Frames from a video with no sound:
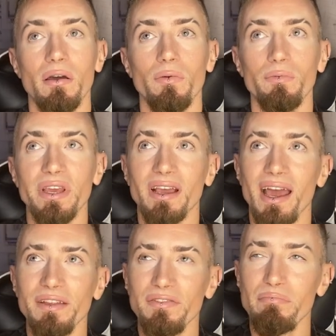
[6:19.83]
we
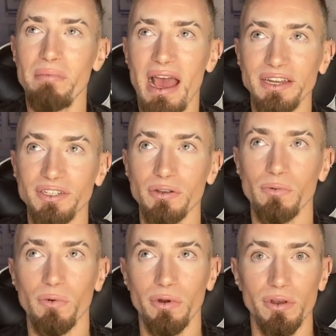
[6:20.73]
kind of imagine a
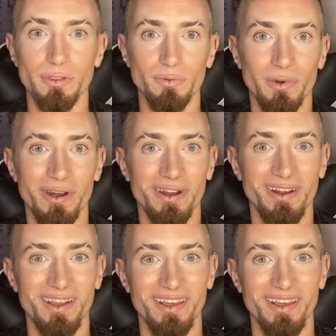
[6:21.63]
world where